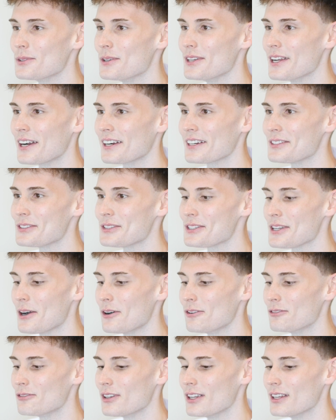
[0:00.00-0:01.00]
your younger
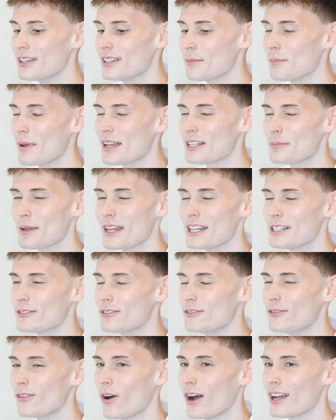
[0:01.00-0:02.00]
self, and the best piece of
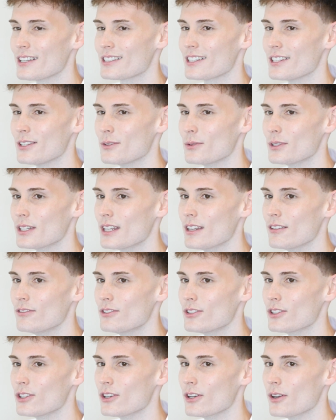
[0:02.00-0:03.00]
advice that you would give
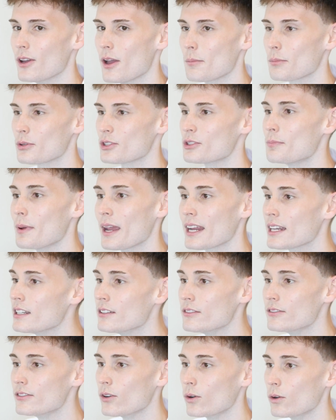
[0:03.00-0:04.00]
to
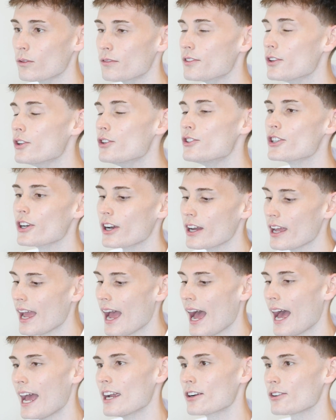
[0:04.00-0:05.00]
prospective or future
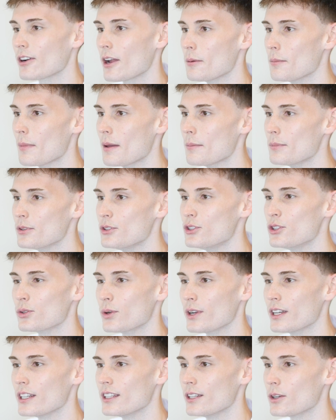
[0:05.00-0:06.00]
ARA members
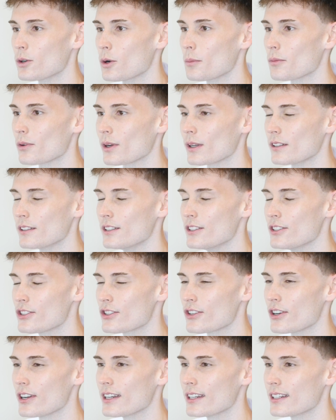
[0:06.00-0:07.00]
joining the equipment rental
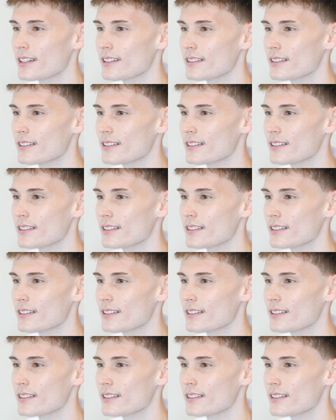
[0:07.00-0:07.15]
industry?